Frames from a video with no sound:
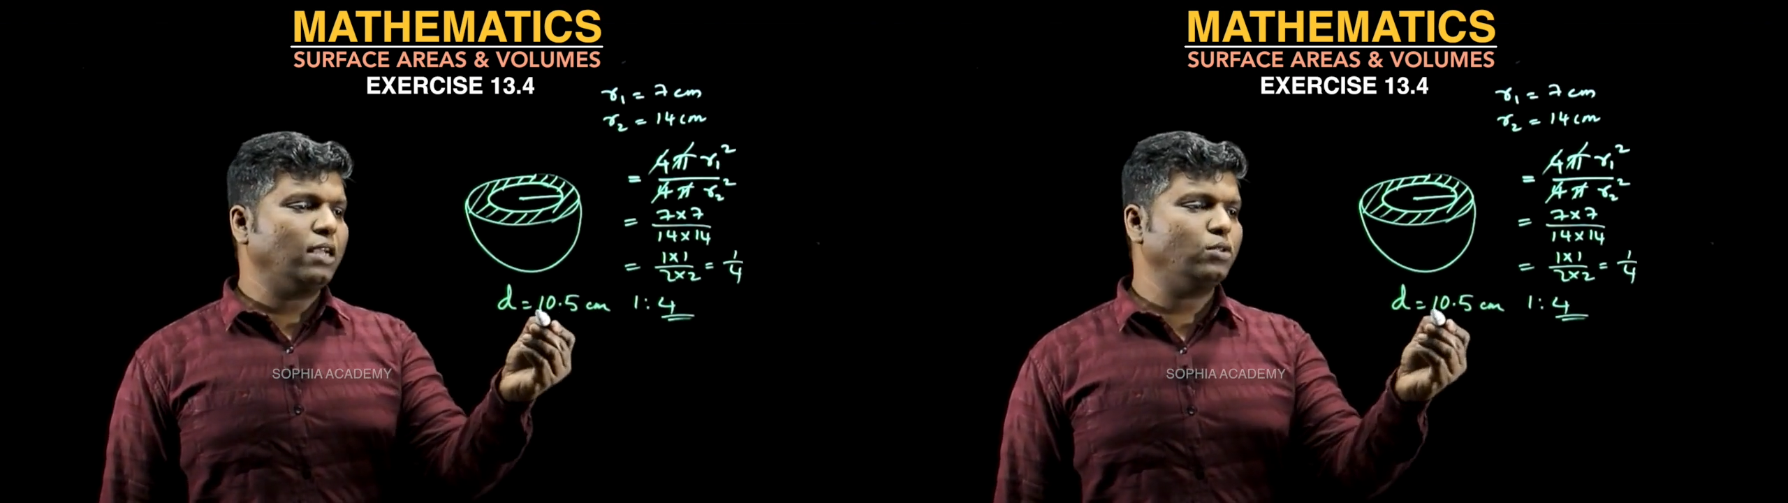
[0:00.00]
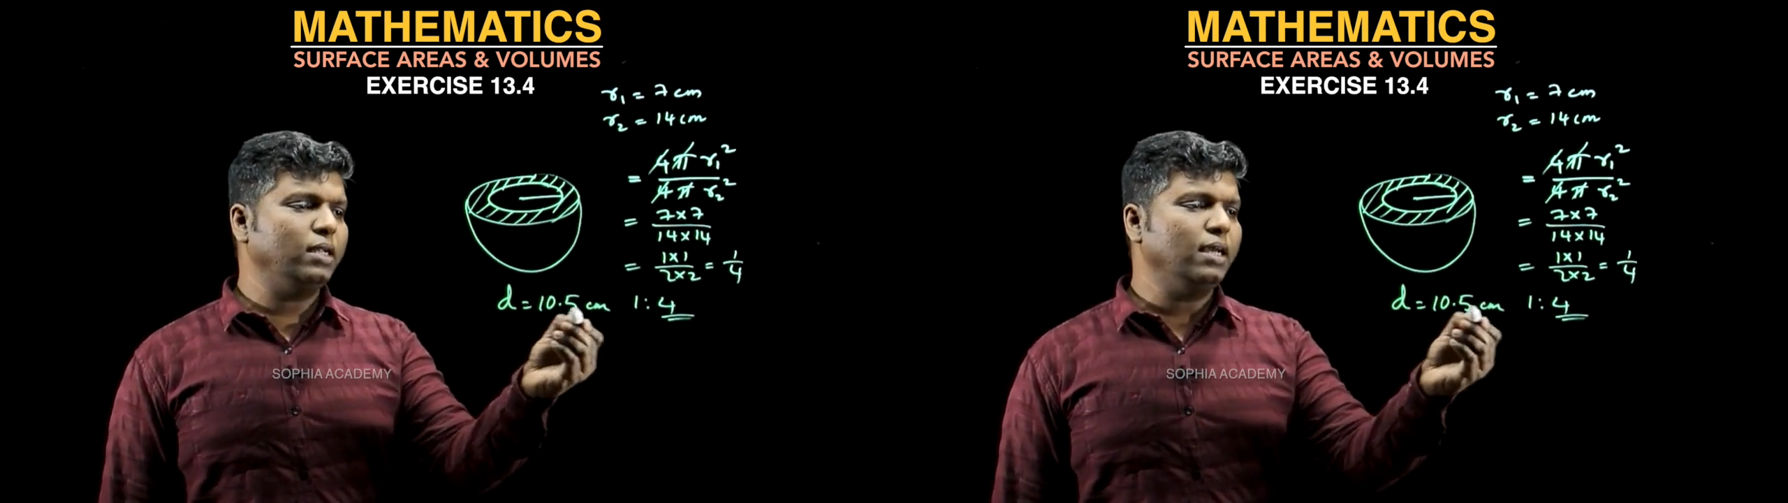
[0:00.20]

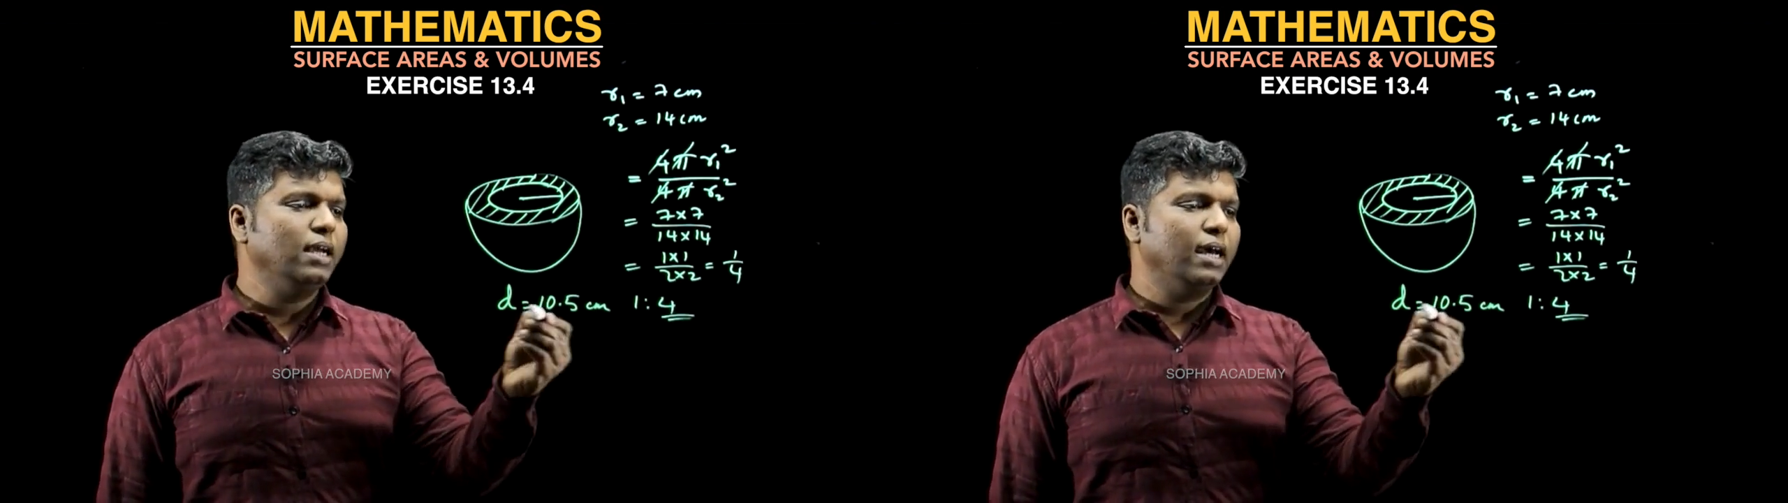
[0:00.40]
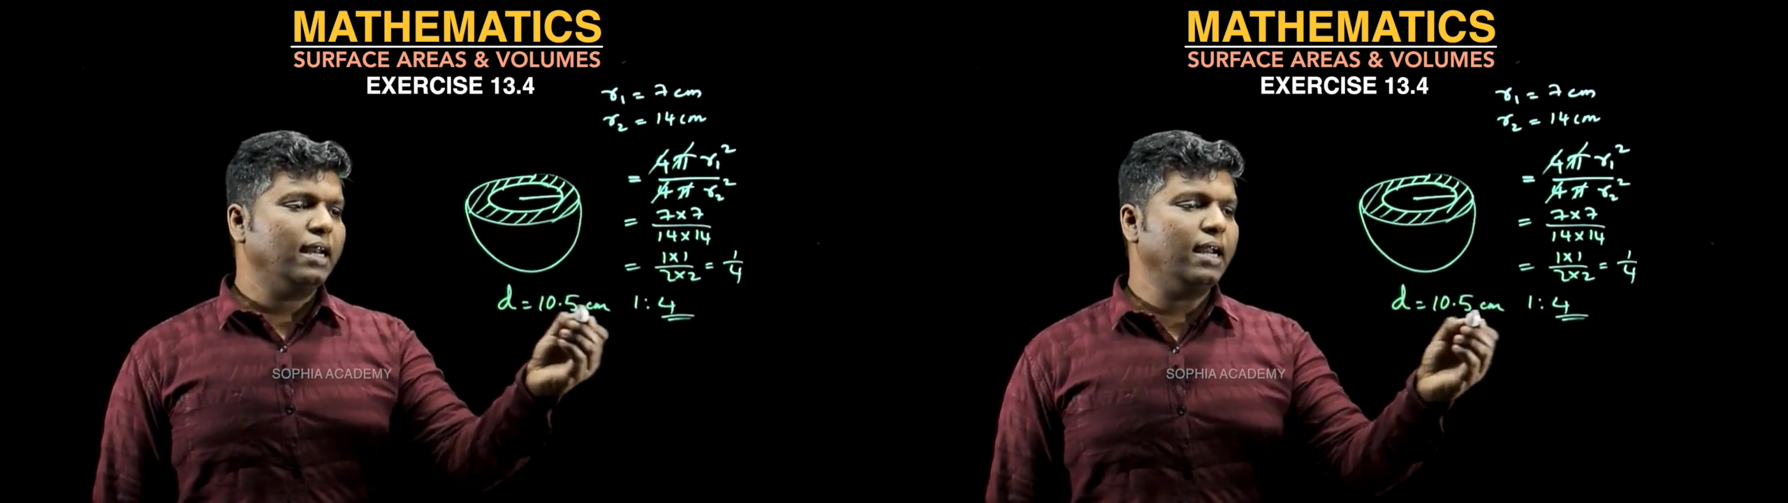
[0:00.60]

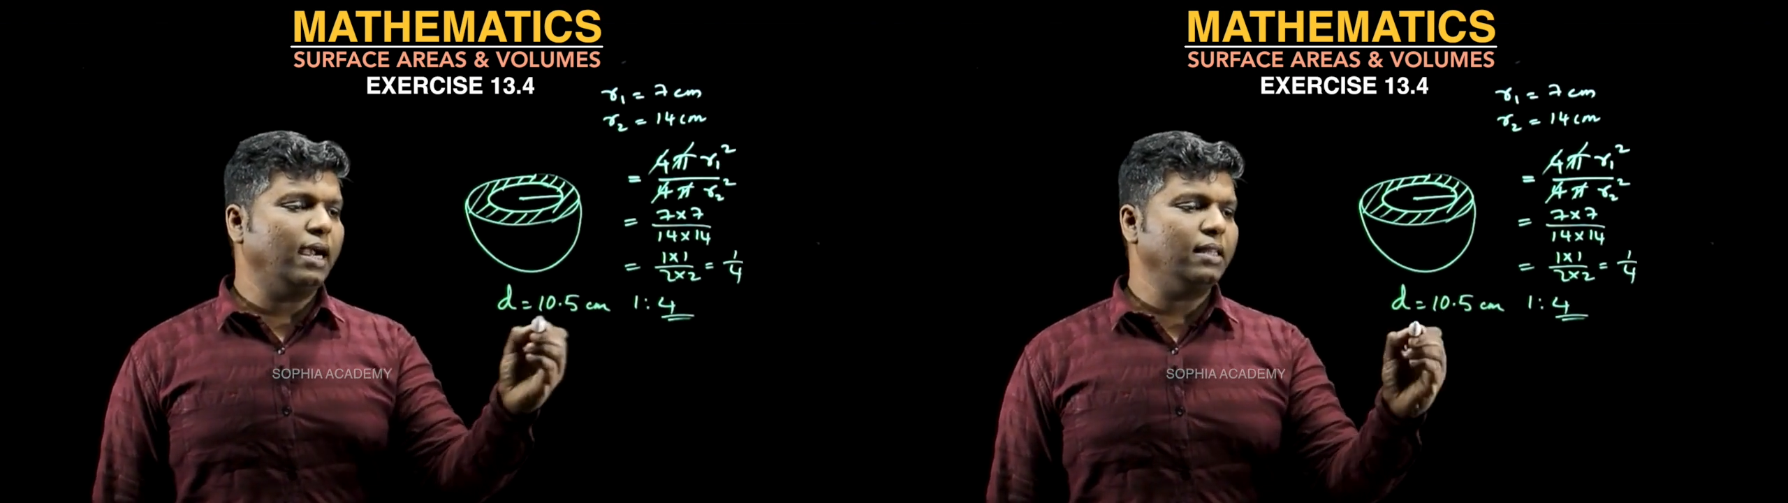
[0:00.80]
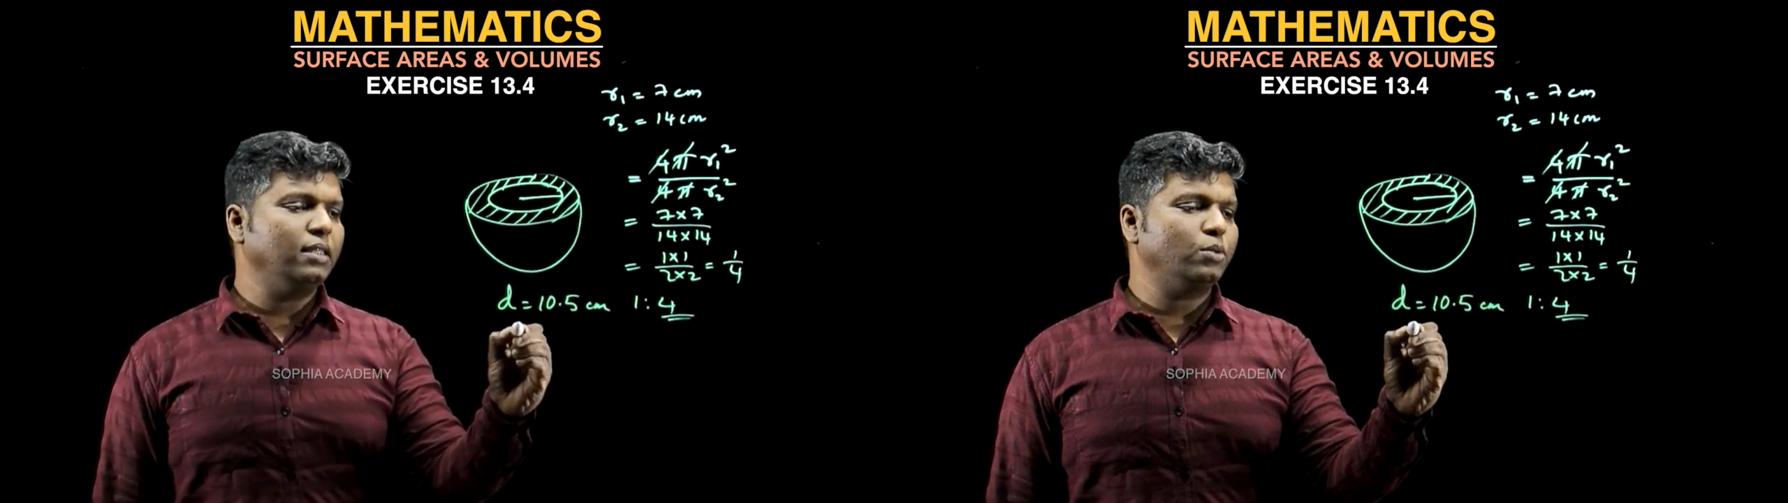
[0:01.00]
Actually,
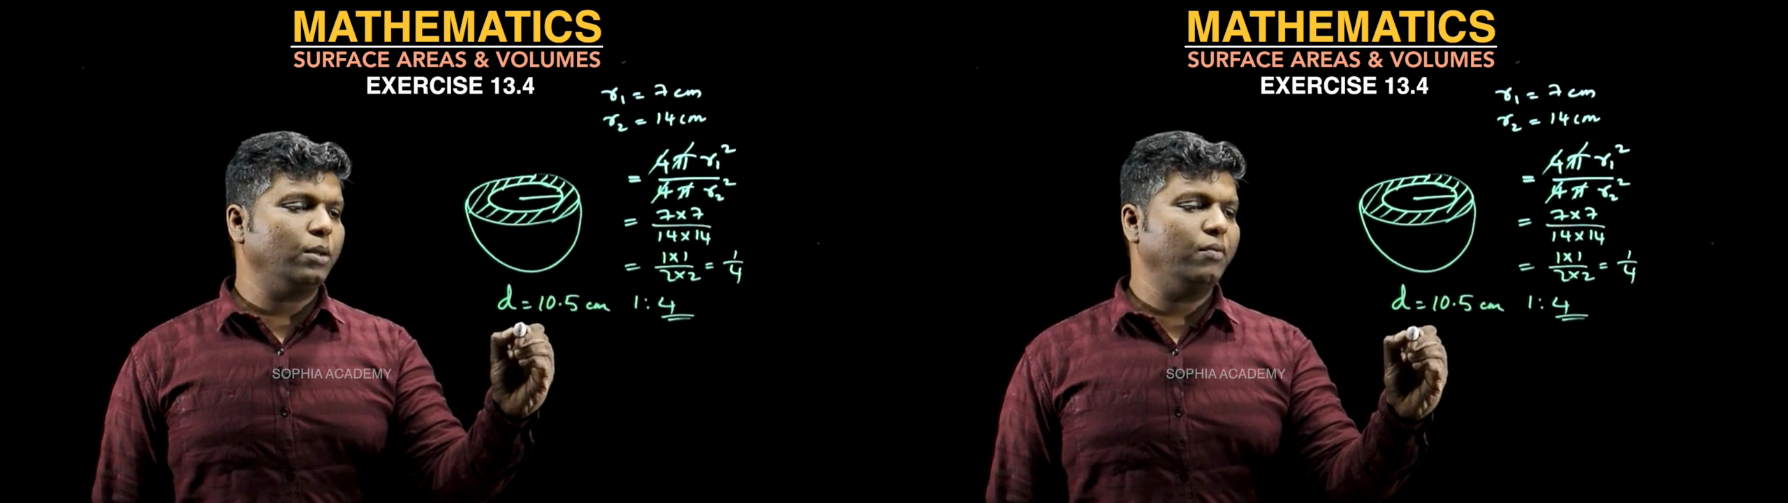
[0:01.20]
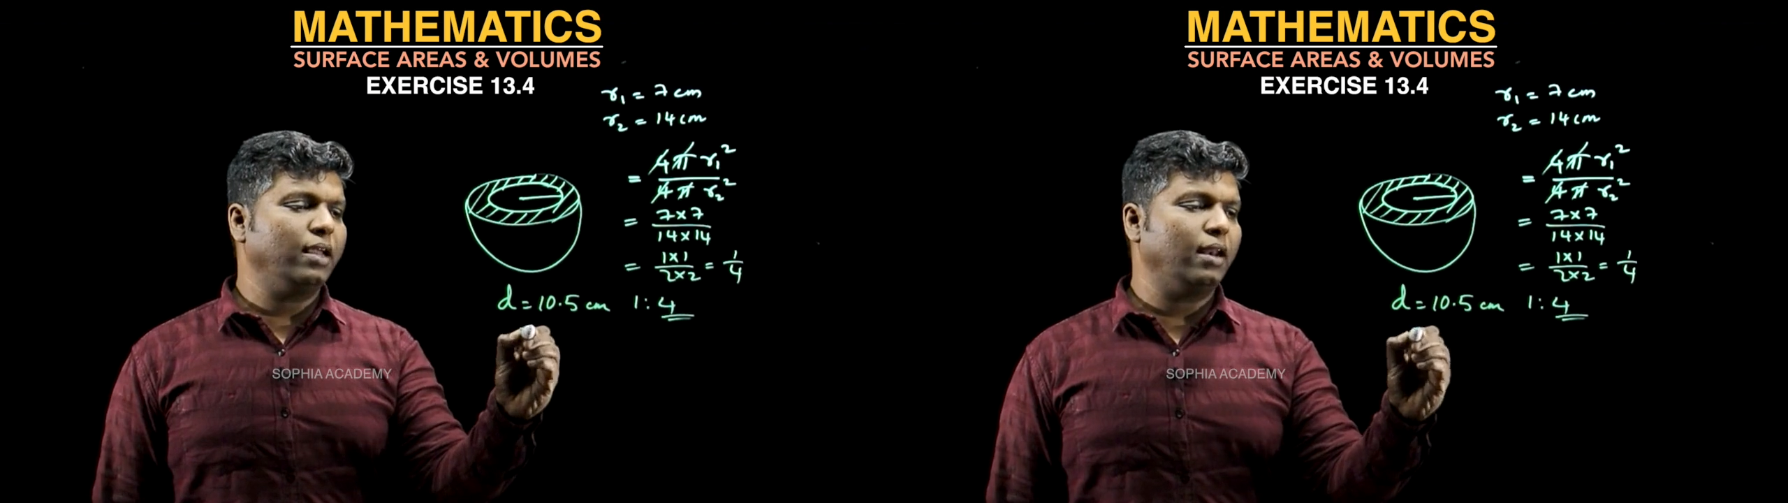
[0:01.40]
regarding this one,